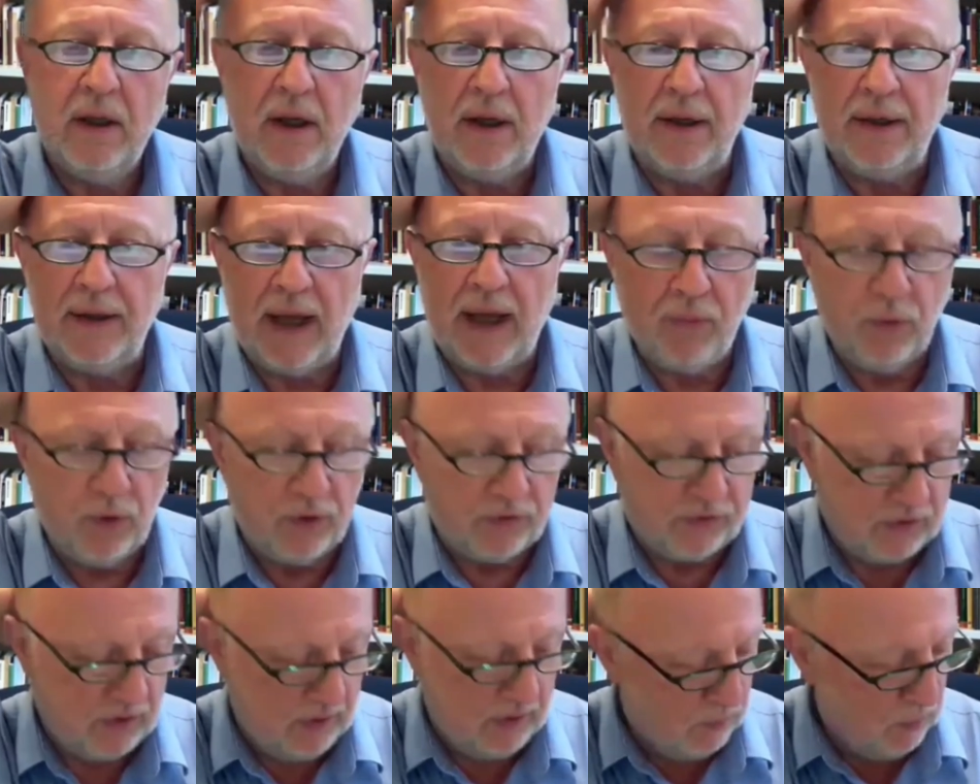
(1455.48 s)
And I
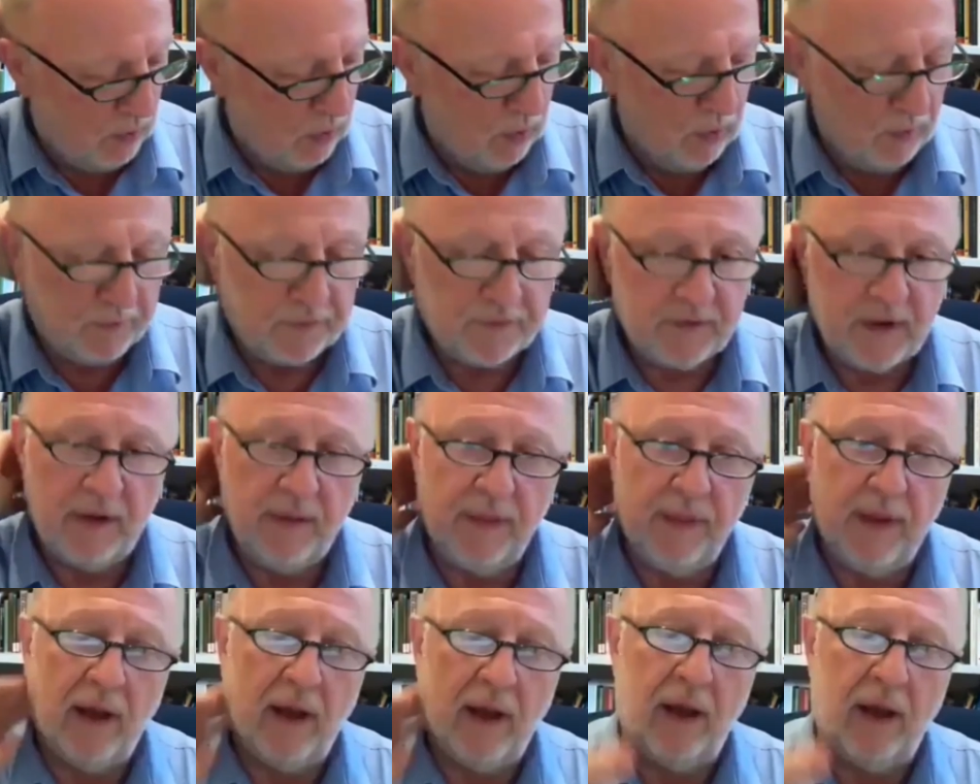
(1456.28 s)
was involved
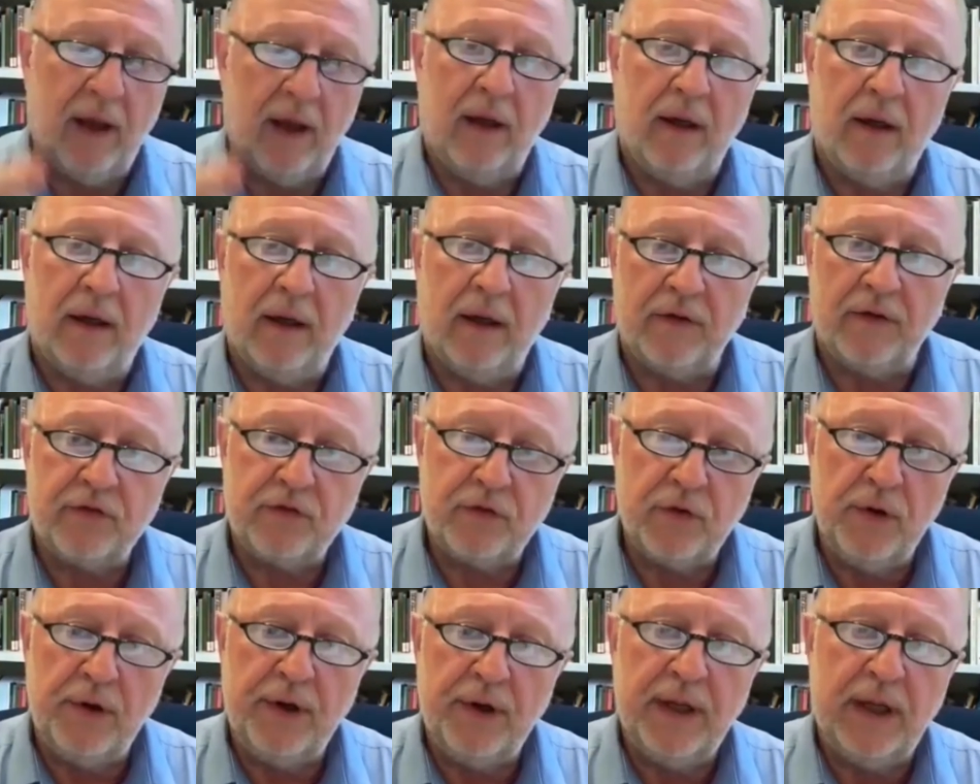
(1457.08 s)
in the
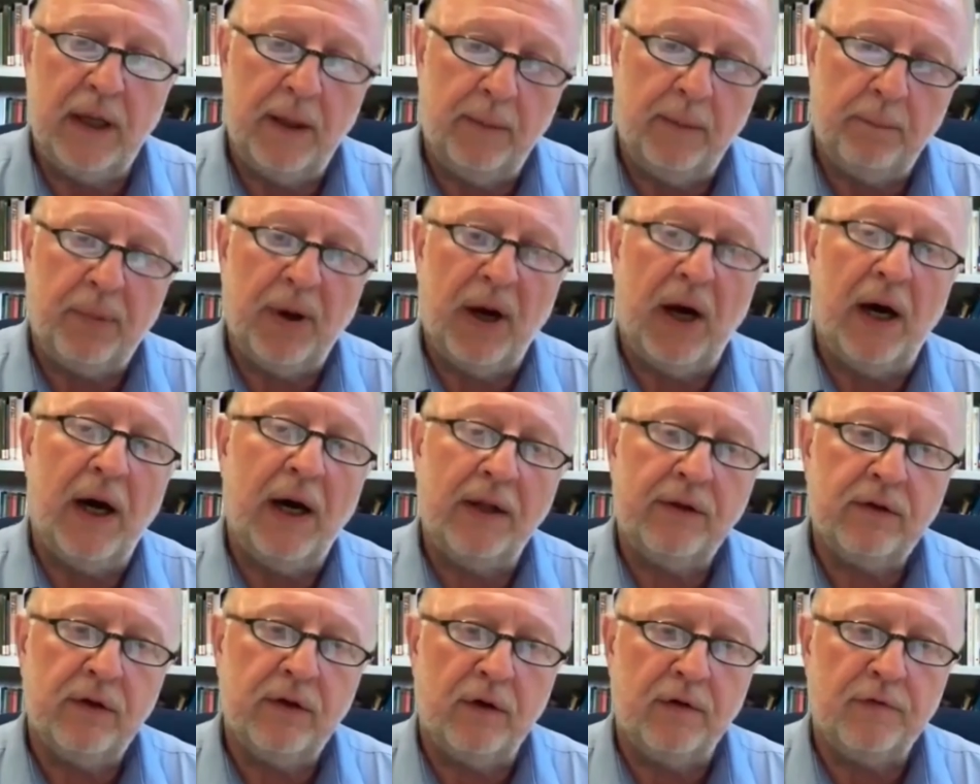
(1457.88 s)
Styrian
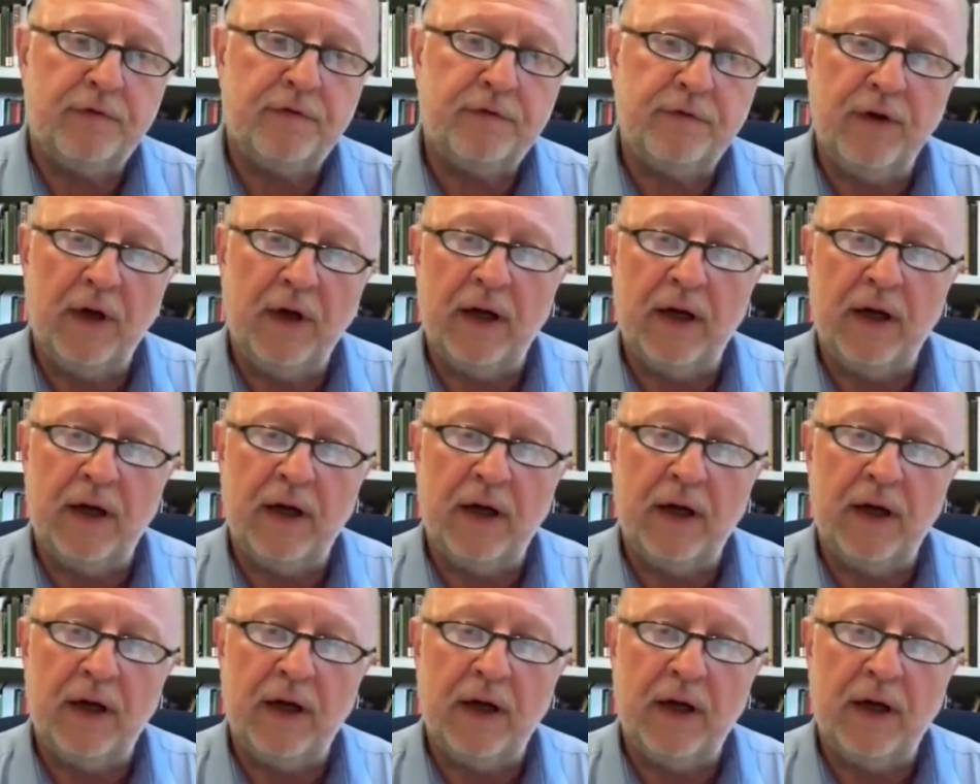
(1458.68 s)
part of